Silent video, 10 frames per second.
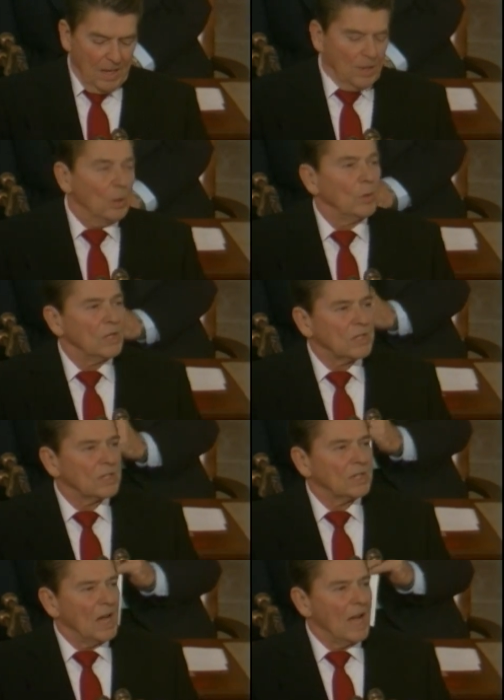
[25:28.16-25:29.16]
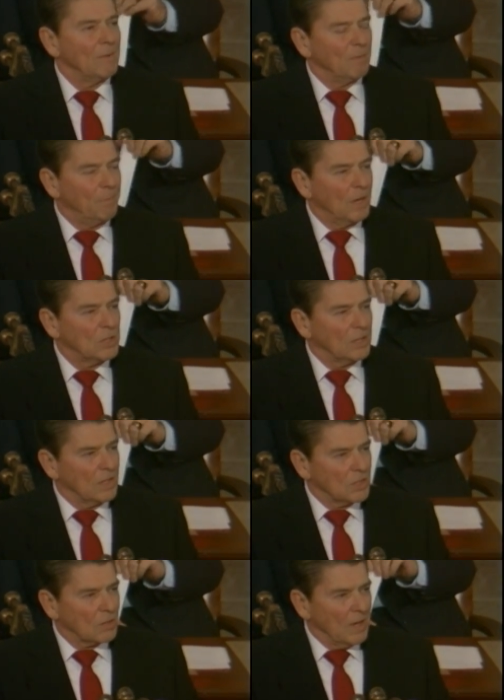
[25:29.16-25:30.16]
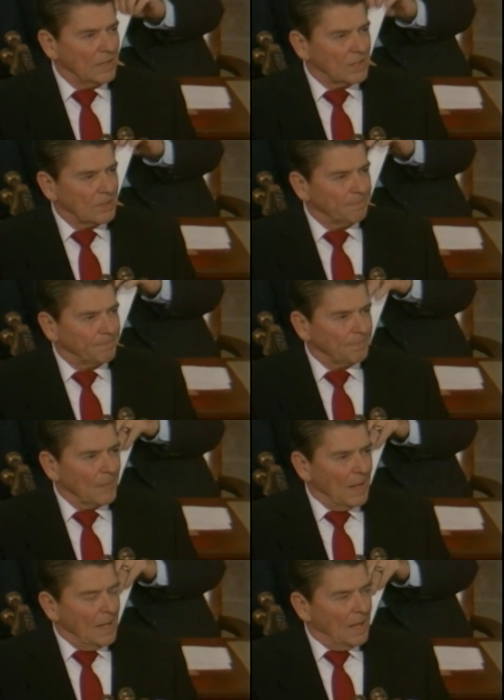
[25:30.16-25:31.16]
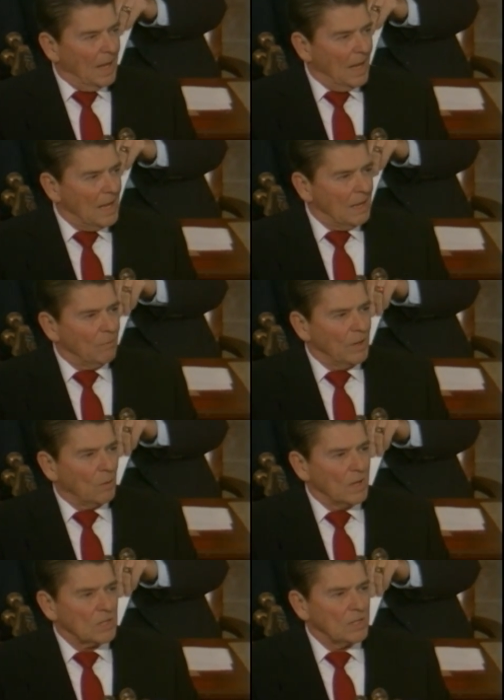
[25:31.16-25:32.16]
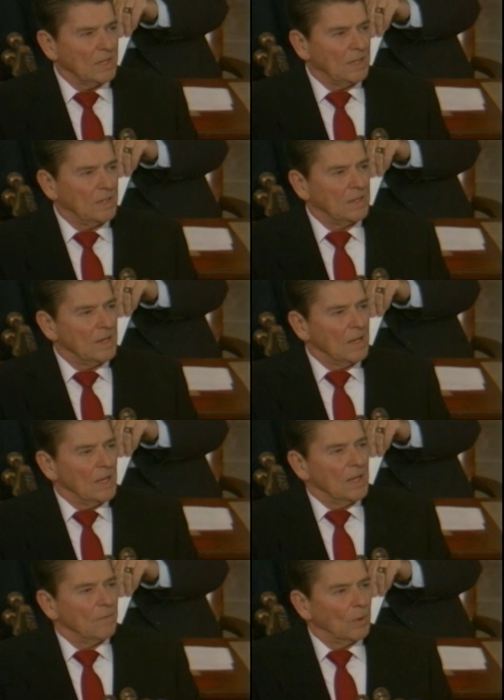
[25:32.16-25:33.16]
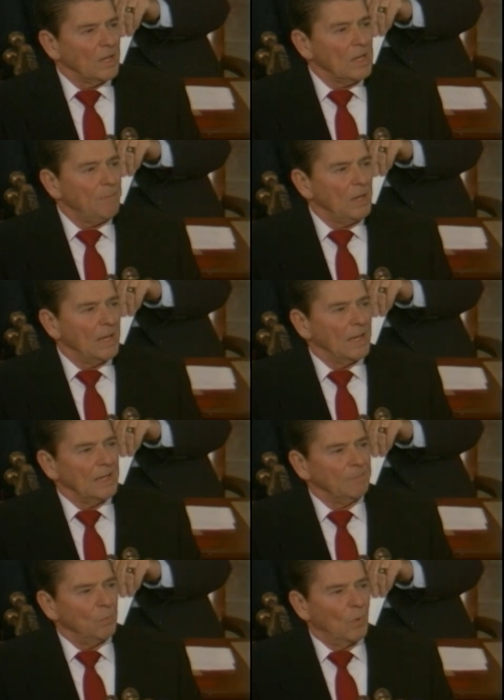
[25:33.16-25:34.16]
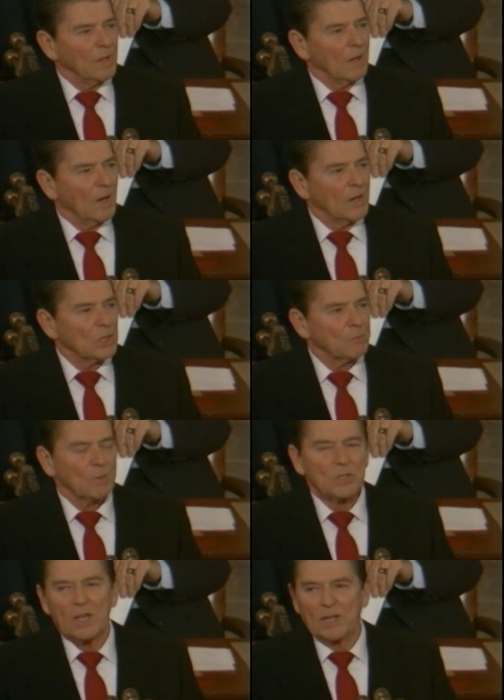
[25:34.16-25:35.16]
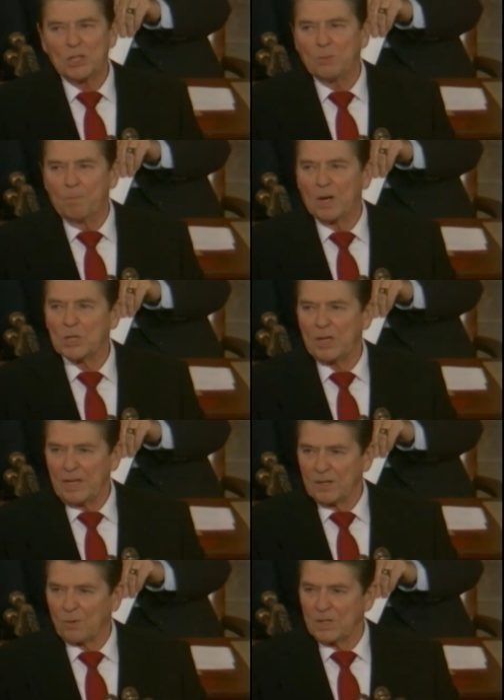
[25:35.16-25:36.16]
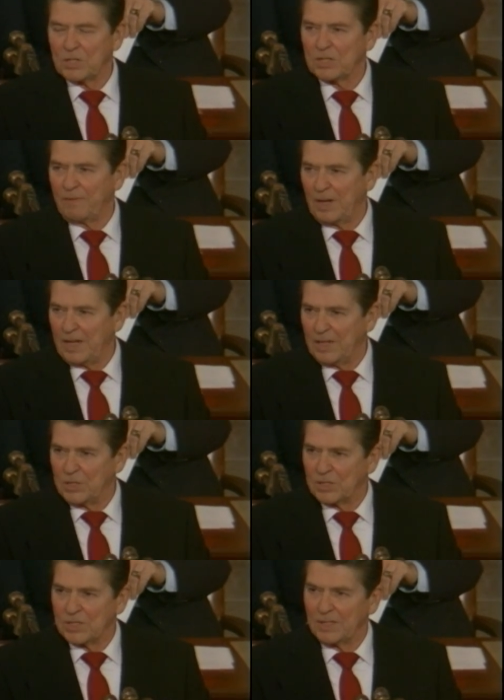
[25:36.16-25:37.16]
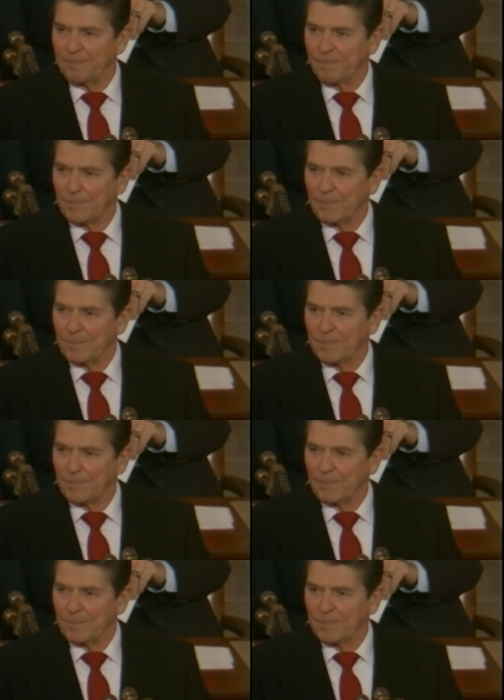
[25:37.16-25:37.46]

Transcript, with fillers: Though this is a time of budget constraints, I have requested for EPA one of the largest percentage budget increases of any agency